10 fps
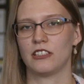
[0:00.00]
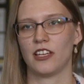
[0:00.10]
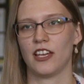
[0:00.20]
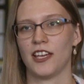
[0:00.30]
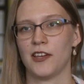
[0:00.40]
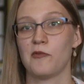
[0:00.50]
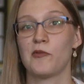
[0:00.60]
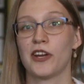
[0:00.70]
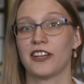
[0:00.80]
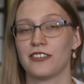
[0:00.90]
to
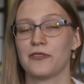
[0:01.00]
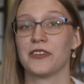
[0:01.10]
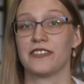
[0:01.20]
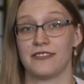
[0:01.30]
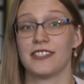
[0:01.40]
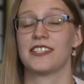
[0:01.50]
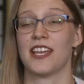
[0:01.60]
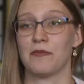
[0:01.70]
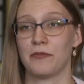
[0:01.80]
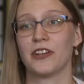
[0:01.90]
work towards the
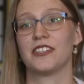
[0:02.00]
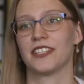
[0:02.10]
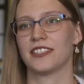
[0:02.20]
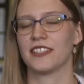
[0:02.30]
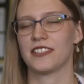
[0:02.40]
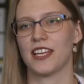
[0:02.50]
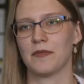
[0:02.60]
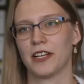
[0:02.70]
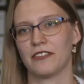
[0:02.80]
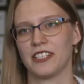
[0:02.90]
same project and the
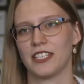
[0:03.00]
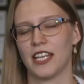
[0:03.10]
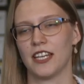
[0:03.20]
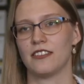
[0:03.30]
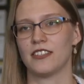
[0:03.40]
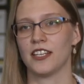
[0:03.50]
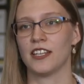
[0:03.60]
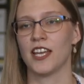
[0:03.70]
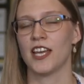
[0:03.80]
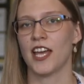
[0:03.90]
same
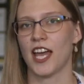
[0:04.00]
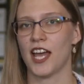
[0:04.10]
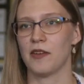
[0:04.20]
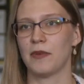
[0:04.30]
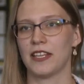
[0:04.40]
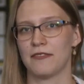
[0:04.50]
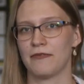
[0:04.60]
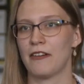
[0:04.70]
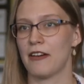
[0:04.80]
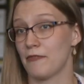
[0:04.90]
accreditation,
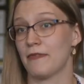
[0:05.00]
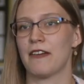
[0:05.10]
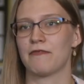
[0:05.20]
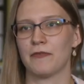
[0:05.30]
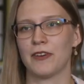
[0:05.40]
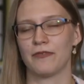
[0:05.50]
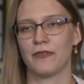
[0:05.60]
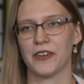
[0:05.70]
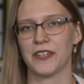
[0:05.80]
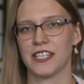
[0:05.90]
but with everyone
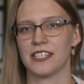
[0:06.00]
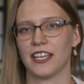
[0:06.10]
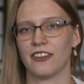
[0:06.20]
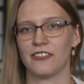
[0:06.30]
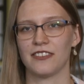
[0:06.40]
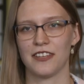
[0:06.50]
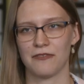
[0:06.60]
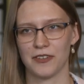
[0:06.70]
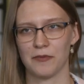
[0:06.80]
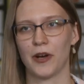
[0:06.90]
focusing on
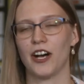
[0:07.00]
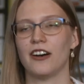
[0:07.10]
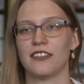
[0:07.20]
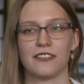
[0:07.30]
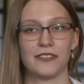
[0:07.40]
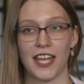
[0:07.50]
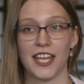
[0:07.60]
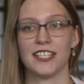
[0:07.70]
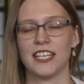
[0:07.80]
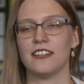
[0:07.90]
different part of
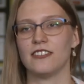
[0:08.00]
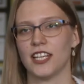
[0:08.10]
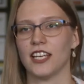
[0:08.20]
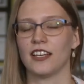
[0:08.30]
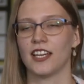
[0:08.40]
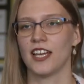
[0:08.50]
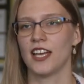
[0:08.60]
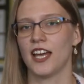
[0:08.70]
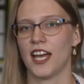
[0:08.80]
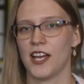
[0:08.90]
their teaching.
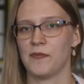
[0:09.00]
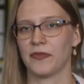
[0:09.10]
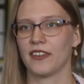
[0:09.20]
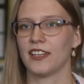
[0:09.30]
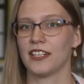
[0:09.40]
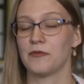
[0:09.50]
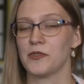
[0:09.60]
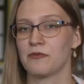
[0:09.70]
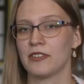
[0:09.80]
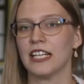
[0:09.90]
And it
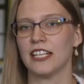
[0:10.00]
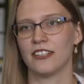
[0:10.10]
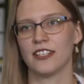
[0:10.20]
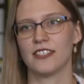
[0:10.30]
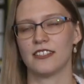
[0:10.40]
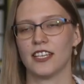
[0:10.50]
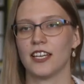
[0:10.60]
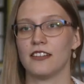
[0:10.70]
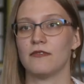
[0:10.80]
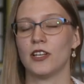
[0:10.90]
was really nice to
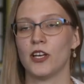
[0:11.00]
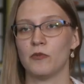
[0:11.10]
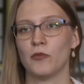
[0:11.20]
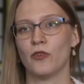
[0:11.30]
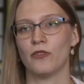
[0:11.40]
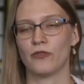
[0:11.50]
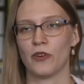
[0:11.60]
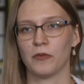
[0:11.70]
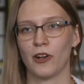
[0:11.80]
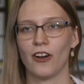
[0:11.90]
kind of learn more
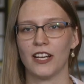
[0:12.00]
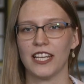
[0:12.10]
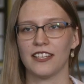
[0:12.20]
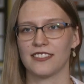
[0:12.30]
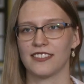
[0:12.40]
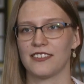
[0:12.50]
from colleagues